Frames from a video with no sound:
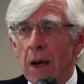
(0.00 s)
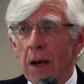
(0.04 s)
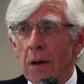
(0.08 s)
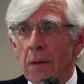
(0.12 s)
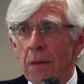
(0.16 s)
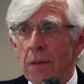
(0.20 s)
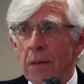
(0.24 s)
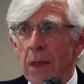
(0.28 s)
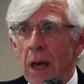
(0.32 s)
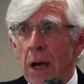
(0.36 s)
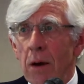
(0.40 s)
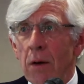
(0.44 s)

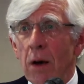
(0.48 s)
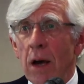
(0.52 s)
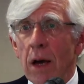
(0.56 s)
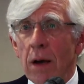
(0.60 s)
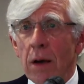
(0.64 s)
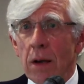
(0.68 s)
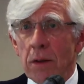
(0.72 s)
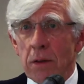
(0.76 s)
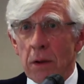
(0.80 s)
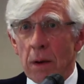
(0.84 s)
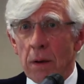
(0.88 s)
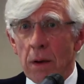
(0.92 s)
there
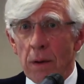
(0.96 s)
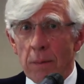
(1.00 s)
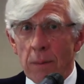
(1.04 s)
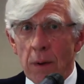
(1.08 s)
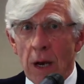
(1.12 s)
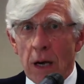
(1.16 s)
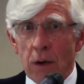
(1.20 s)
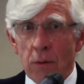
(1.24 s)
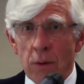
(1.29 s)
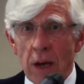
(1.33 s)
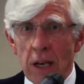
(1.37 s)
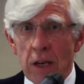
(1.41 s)
is a
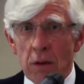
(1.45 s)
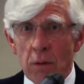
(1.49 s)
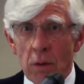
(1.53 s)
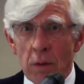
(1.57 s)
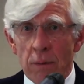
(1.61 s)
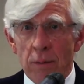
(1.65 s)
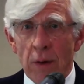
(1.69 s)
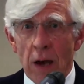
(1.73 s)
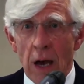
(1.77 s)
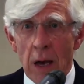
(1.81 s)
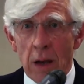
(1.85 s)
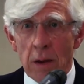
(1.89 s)
greater
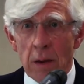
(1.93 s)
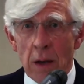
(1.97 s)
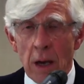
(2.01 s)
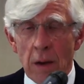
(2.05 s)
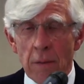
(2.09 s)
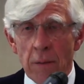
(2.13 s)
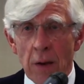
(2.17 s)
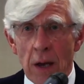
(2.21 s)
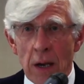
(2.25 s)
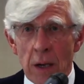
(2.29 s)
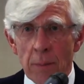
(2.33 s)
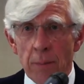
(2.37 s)

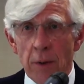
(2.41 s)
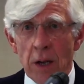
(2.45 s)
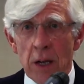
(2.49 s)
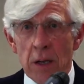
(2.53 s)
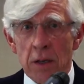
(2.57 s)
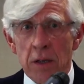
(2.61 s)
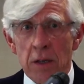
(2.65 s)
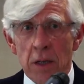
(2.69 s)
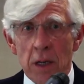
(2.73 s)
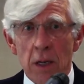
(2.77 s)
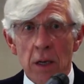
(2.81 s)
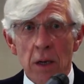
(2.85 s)

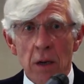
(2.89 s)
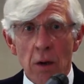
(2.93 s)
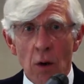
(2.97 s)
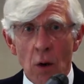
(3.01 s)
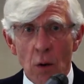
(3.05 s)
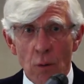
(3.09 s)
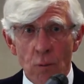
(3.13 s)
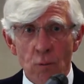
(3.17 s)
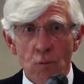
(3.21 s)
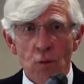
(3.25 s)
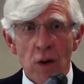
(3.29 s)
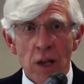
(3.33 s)
availability
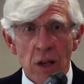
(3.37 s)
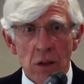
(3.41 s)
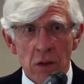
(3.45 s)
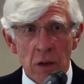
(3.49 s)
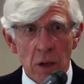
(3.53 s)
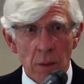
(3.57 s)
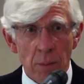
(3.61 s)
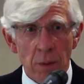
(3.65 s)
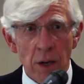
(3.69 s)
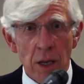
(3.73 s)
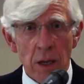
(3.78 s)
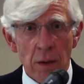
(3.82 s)
of
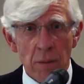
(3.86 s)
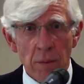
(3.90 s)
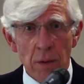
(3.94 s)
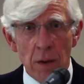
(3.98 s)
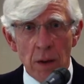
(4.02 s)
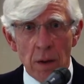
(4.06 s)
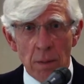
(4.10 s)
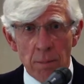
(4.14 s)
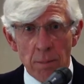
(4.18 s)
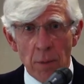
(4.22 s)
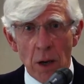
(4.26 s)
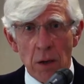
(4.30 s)
reasonably
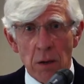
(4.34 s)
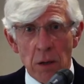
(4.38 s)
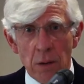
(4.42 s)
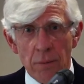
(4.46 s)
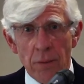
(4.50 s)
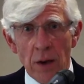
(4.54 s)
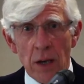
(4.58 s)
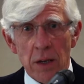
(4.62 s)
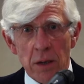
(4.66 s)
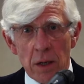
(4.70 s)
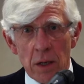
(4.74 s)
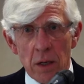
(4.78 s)

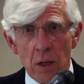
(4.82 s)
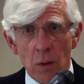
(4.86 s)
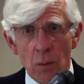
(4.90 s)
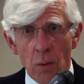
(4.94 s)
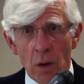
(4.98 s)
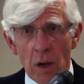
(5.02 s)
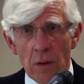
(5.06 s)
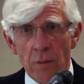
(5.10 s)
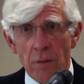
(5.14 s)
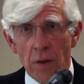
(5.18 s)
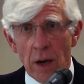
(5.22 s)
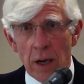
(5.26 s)
motivated,
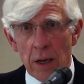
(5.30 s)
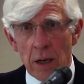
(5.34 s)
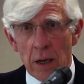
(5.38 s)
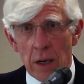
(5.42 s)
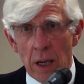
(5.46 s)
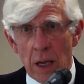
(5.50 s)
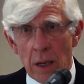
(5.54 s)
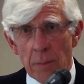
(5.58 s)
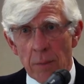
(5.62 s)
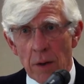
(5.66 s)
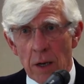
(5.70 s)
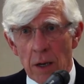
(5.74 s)
qualified
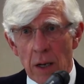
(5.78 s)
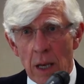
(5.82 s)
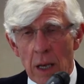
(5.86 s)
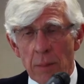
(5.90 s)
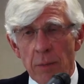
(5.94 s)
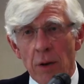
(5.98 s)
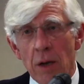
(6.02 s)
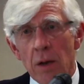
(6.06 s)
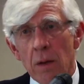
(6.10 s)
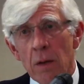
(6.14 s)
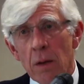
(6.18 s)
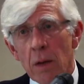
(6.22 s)

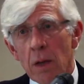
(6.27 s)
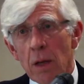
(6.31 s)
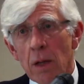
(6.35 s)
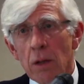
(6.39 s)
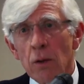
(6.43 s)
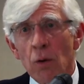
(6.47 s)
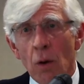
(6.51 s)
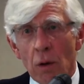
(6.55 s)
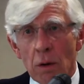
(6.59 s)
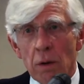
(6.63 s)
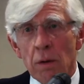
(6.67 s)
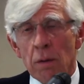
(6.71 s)
labour,
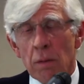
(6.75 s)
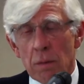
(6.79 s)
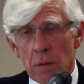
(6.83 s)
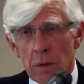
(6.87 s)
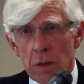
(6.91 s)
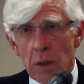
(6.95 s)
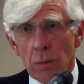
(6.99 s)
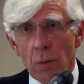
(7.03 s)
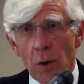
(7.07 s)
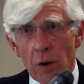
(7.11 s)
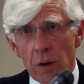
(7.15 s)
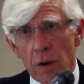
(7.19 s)
not
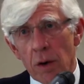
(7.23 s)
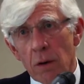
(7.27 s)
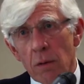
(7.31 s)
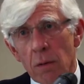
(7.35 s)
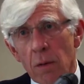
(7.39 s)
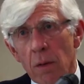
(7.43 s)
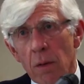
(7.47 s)
tomorrow,